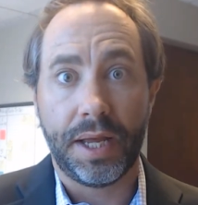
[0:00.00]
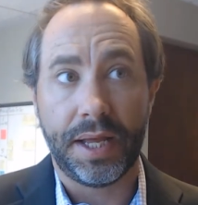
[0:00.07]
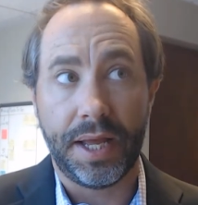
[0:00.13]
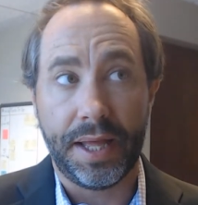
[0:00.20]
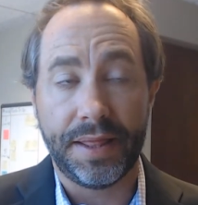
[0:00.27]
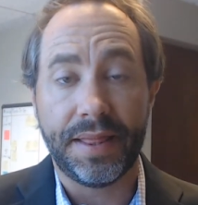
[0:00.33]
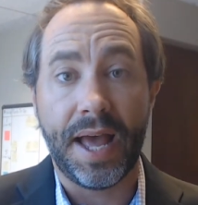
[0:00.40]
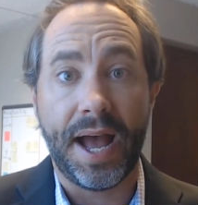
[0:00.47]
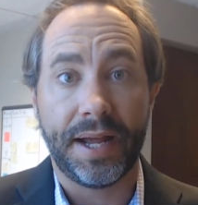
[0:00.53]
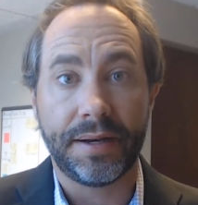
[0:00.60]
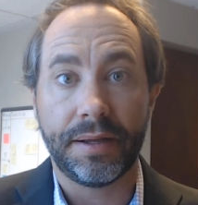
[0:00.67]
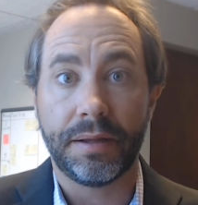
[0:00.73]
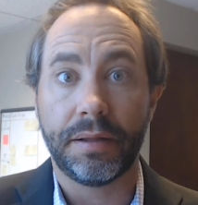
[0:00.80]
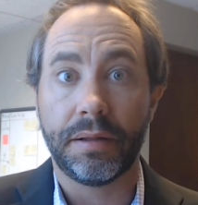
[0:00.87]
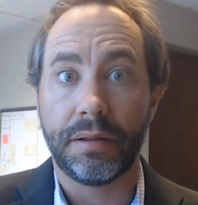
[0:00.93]
in that
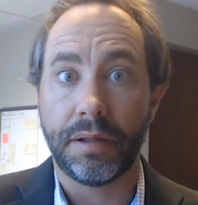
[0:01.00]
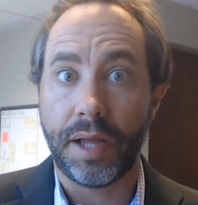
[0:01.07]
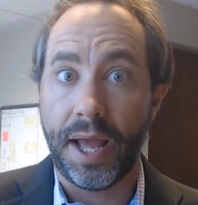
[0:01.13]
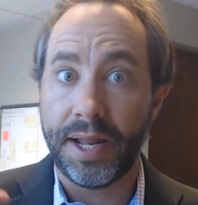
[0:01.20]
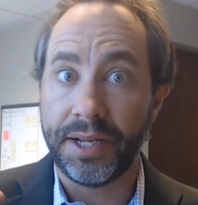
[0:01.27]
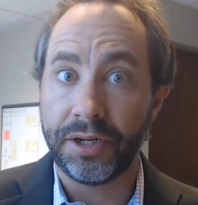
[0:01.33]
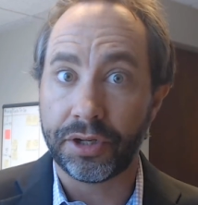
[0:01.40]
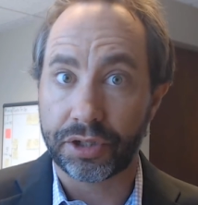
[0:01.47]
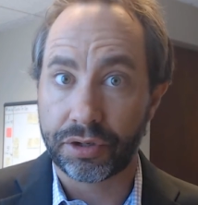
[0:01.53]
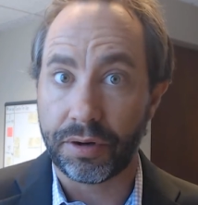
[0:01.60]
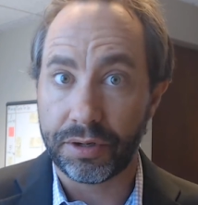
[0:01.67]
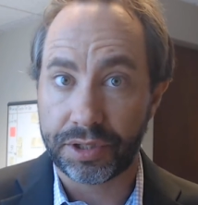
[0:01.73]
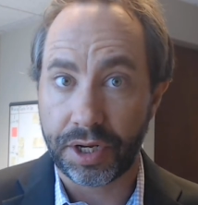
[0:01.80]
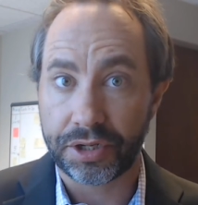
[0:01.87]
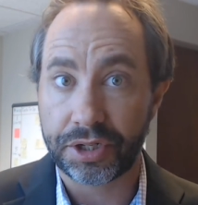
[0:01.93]
any
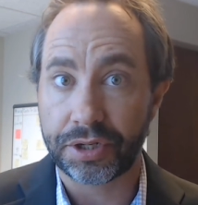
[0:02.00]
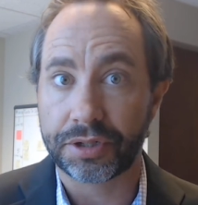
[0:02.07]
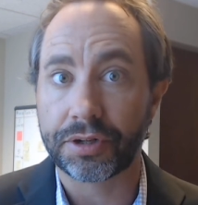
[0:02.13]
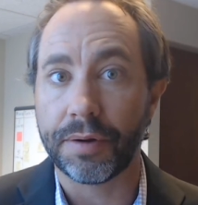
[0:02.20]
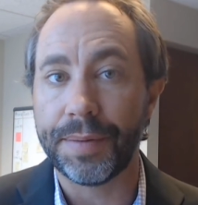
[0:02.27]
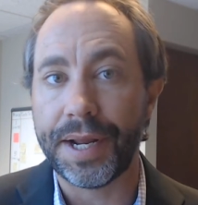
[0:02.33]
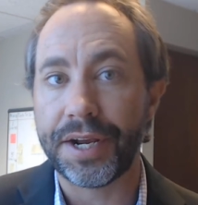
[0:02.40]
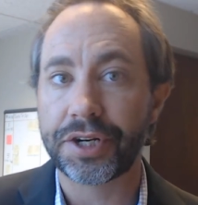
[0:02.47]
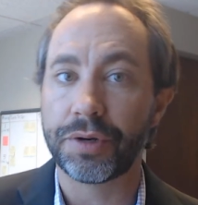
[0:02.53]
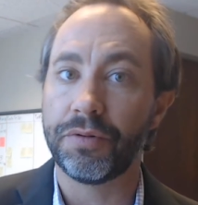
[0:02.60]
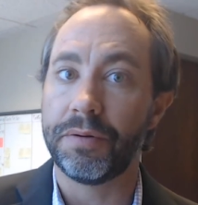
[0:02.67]
such discrimination